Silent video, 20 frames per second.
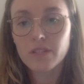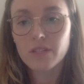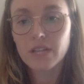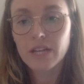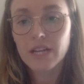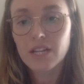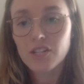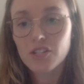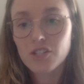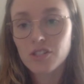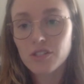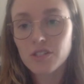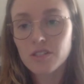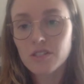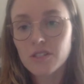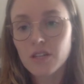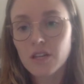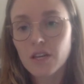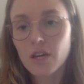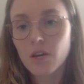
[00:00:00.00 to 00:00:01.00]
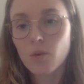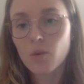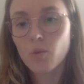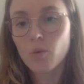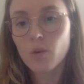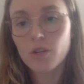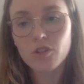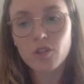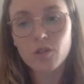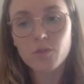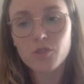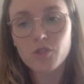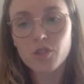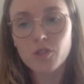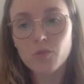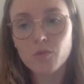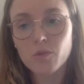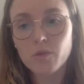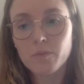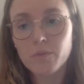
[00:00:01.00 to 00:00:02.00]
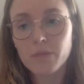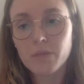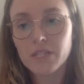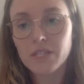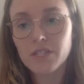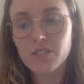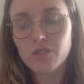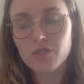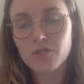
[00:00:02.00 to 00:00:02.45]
with caches, one option would be